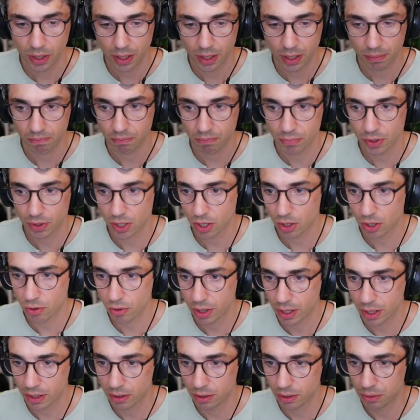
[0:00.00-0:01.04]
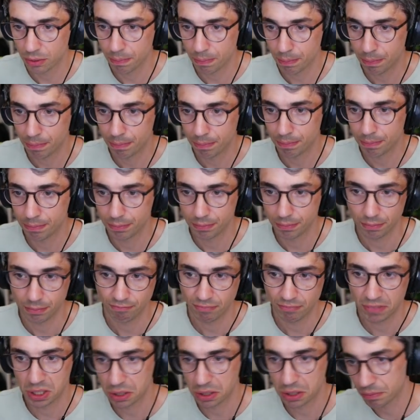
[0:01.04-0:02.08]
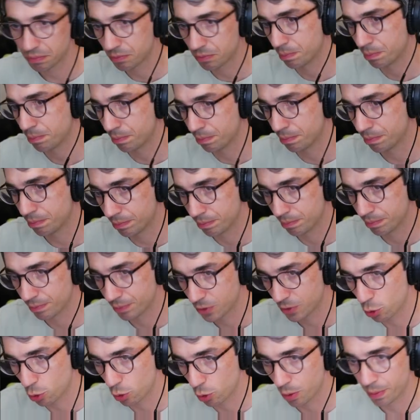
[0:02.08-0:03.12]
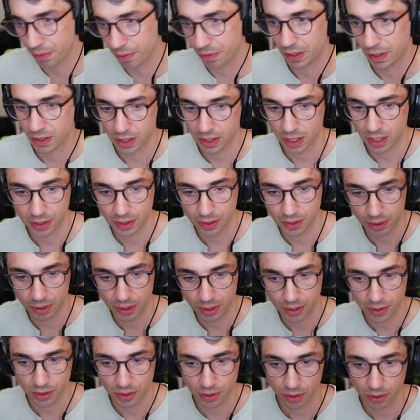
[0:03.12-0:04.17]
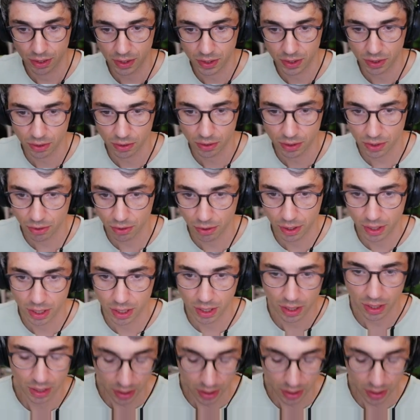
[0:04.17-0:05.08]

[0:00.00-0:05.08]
wanna create a little, you know, group of these guys, right? So let's create,